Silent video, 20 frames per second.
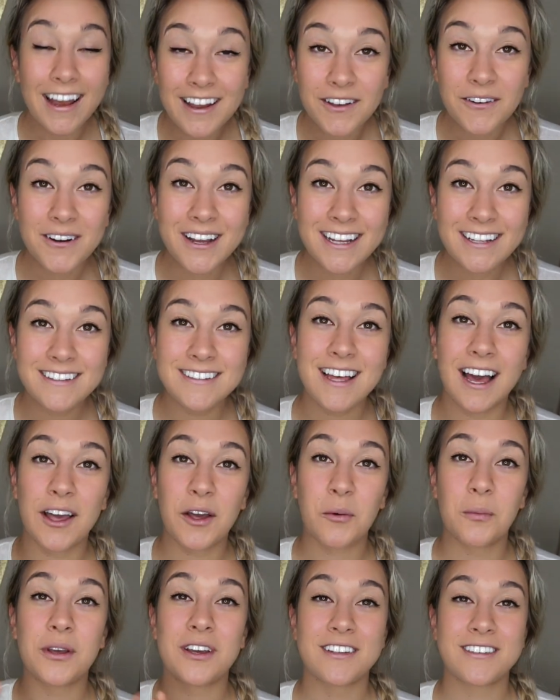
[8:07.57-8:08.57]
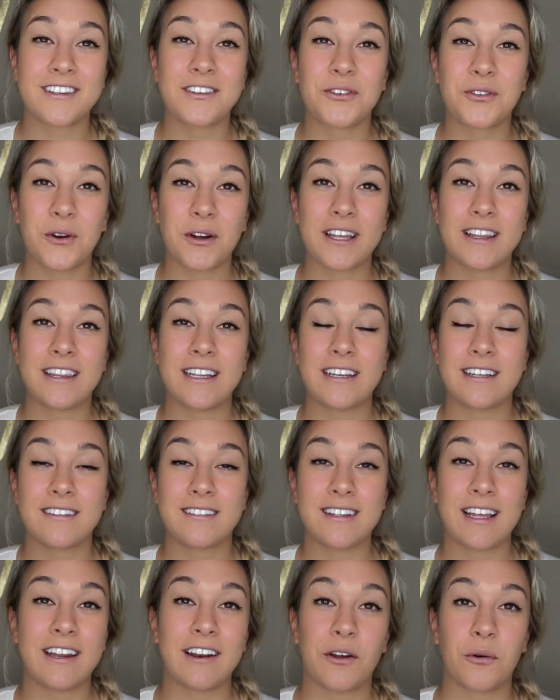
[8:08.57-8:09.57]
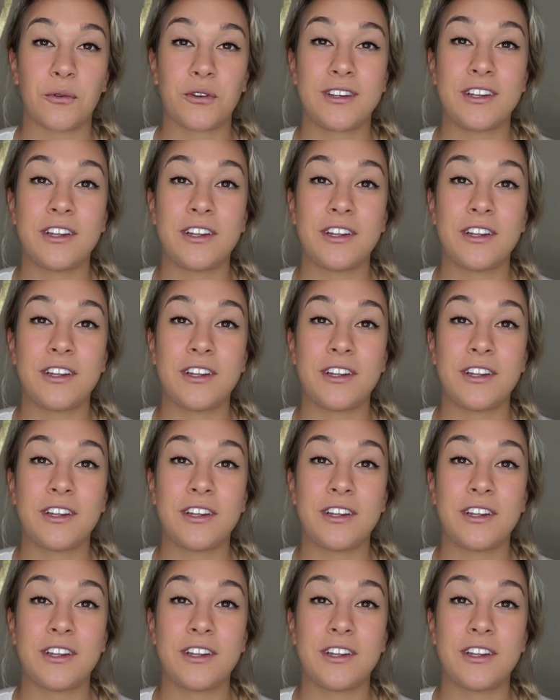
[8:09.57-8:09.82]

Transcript: Anyways, I hope you guys enjoyed this, and I will